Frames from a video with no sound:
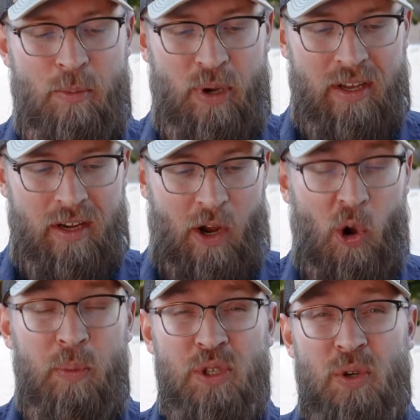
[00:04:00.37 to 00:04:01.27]
but I
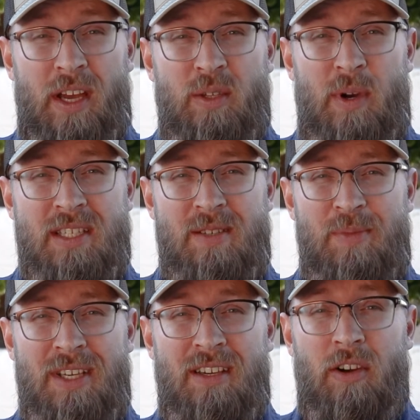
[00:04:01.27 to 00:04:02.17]
hope you try the
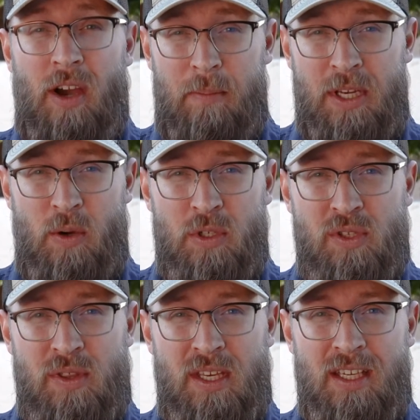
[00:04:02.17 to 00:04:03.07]
recipe. Let me know what
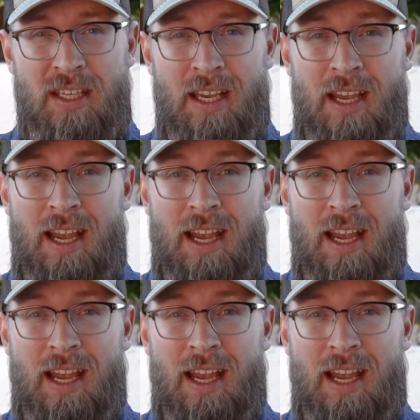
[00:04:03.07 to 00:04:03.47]
you think,